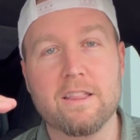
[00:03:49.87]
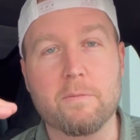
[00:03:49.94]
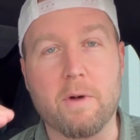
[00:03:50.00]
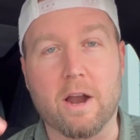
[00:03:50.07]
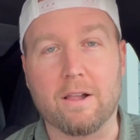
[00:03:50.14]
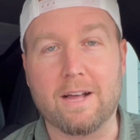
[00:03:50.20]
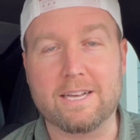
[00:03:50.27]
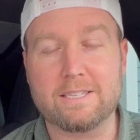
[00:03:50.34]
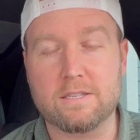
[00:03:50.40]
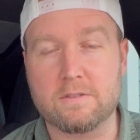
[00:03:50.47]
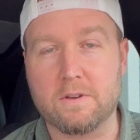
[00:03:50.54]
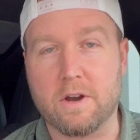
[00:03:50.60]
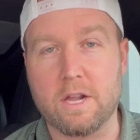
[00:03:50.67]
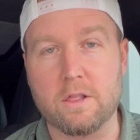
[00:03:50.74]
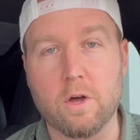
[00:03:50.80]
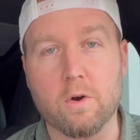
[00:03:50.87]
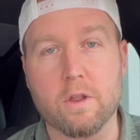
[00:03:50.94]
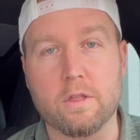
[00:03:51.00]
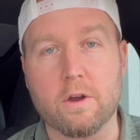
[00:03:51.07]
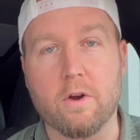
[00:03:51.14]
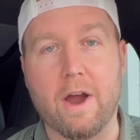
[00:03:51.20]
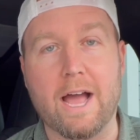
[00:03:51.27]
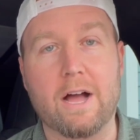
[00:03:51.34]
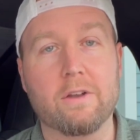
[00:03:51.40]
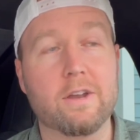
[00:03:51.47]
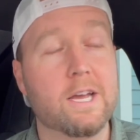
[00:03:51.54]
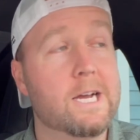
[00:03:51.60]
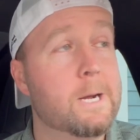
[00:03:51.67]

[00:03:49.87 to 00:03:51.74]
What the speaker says: The Model S is very low to the ground.